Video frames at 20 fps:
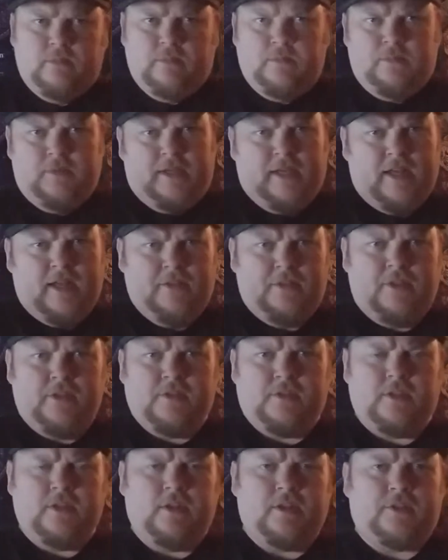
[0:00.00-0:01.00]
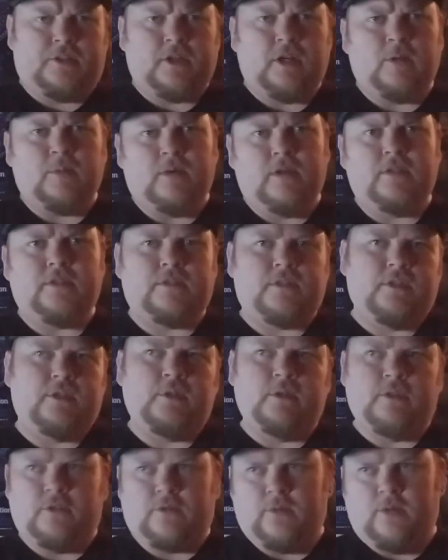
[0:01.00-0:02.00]
Yeah, the third one's the
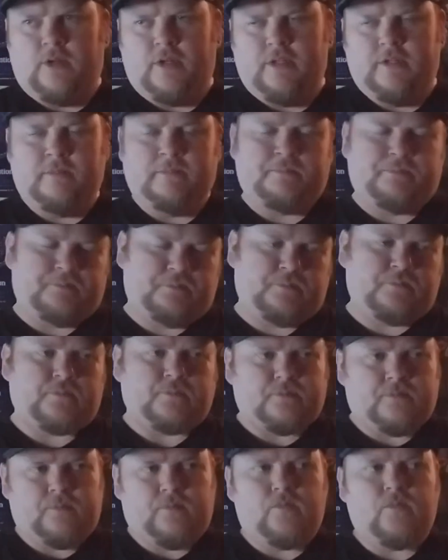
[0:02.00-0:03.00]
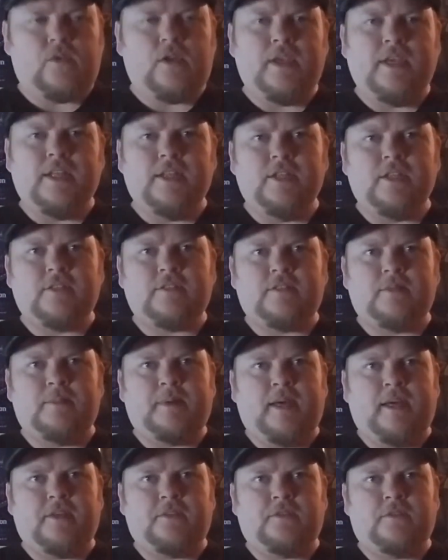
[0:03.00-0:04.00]
newest one. It looks the
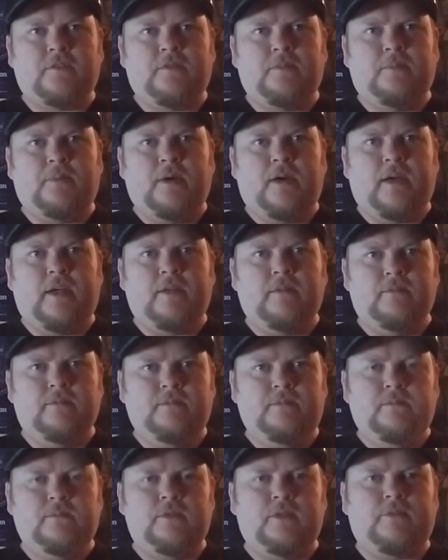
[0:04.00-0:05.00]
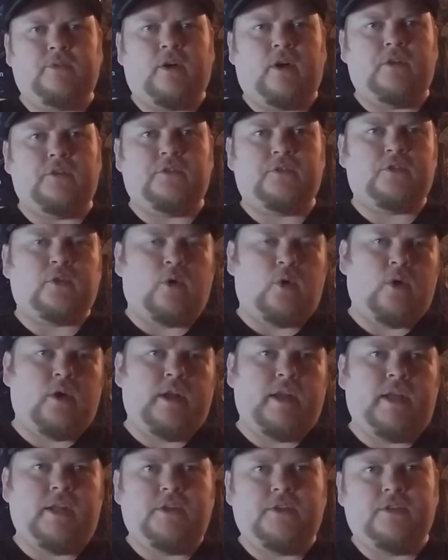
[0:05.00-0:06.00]
best, but as far as
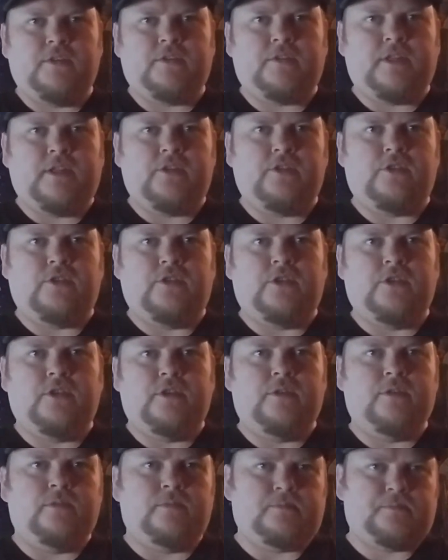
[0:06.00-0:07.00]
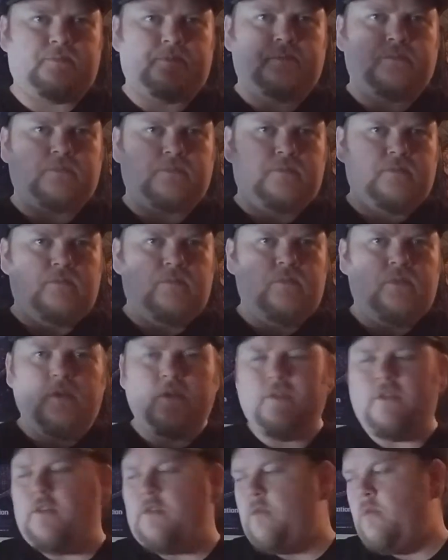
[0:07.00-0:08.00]
story and just things you do,
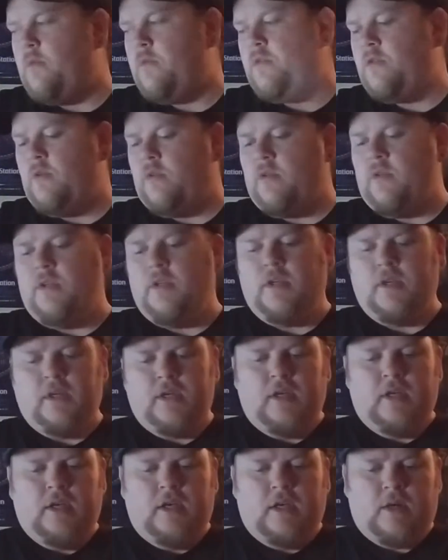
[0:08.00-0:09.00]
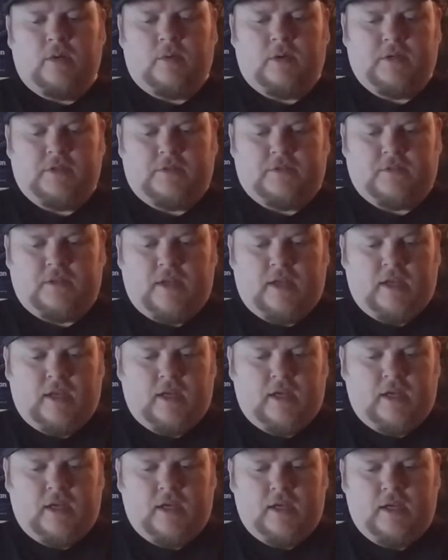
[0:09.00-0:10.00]
this one was cool. I want to
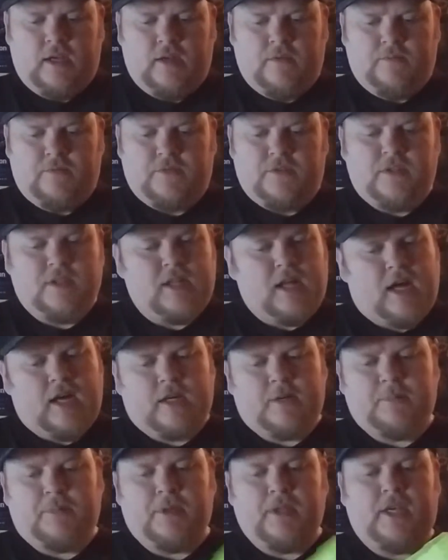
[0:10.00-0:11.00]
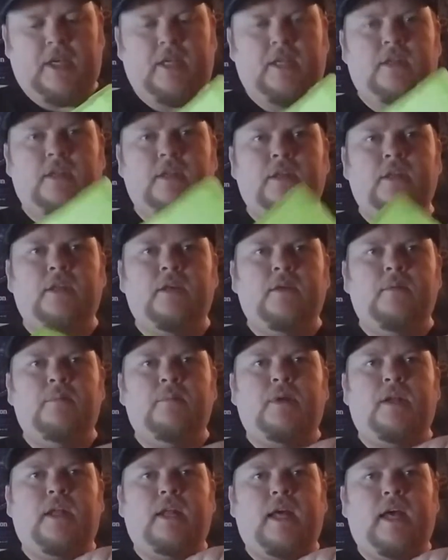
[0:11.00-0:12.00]
say it's not complete,
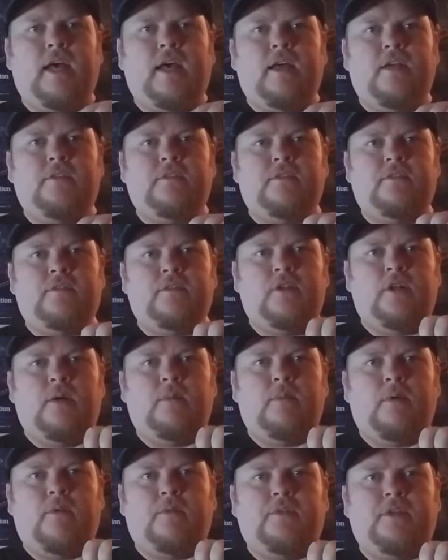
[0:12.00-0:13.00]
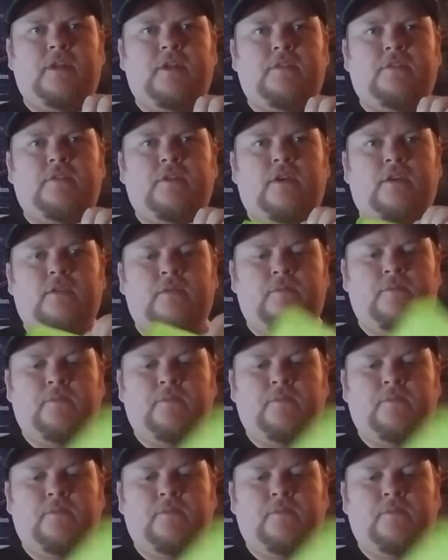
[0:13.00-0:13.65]
but it has, both discs, so